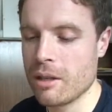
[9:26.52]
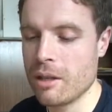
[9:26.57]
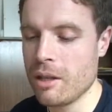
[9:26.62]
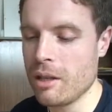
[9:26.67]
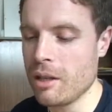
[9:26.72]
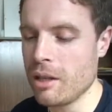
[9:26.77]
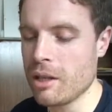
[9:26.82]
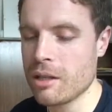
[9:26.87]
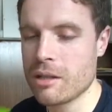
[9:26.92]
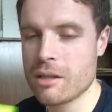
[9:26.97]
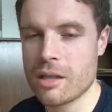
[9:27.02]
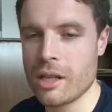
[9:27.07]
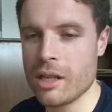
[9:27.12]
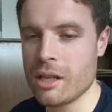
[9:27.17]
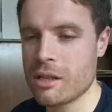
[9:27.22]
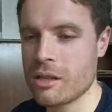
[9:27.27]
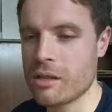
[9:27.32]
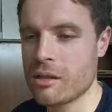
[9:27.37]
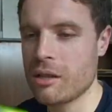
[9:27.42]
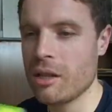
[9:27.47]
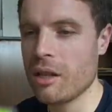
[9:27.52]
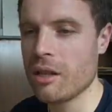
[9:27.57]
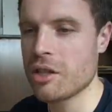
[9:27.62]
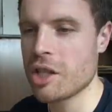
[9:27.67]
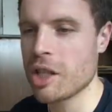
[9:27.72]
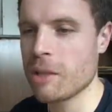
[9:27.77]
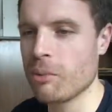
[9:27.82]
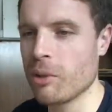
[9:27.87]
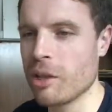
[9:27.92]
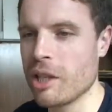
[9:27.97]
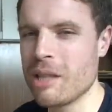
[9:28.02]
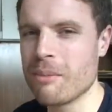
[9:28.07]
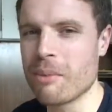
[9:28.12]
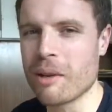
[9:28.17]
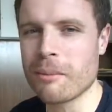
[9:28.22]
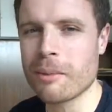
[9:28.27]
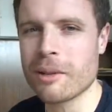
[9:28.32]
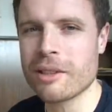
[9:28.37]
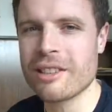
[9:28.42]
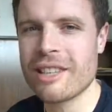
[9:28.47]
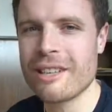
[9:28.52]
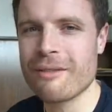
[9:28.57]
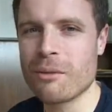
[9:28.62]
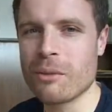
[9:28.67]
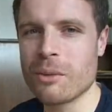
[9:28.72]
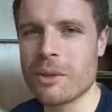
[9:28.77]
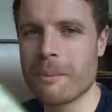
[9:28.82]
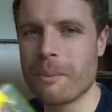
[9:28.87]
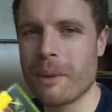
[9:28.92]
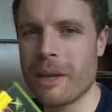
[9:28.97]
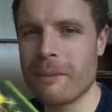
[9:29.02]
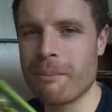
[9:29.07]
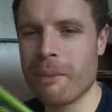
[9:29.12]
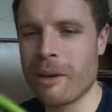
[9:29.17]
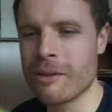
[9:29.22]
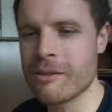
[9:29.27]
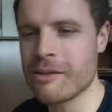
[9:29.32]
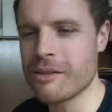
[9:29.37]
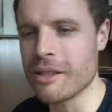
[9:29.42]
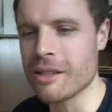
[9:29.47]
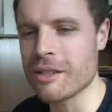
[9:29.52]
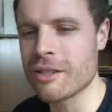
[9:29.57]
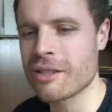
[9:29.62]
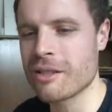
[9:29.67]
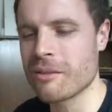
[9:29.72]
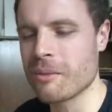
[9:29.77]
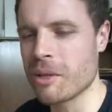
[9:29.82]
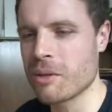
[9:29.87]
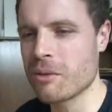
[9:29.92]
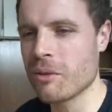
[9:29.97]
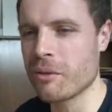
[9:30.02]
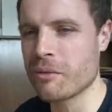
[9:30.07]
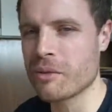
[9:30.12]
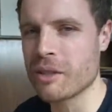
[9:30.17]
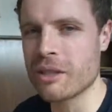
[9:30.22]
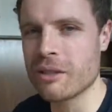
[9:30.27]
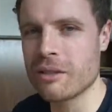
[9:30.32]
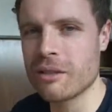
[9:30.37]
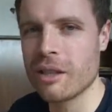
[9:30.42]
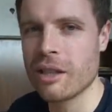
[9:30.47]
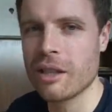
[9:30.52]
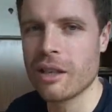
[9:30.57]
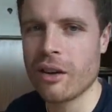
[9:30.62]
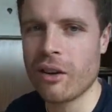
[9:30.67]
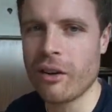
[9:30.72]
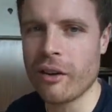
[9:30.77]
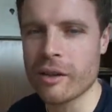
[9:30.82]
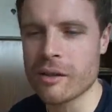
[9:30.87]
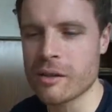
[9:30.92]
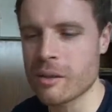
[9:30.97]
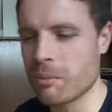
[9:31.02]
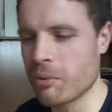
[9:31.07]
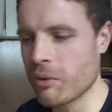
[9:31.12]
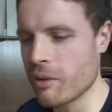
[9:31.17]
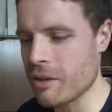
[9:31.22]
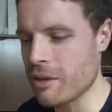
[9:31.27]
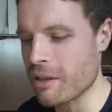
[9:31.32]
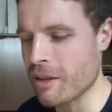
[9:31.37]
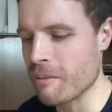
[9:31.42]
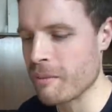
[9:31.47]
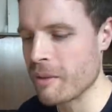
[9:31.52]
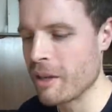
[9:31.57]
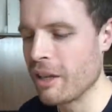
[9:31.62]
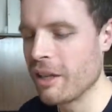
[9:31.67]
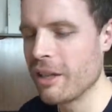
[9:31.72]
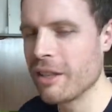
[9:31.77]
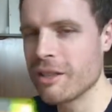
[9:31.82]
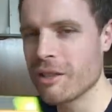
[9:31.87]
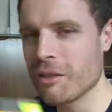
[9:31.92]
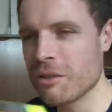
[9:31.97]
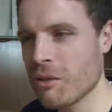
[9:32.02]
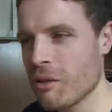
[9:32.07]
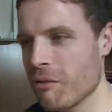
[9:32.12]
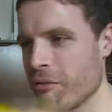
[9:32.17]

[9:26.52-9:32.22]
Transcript: it's dirt cheap on eBay, but I'd never want to pay postage, which obviously hikes the price up. So I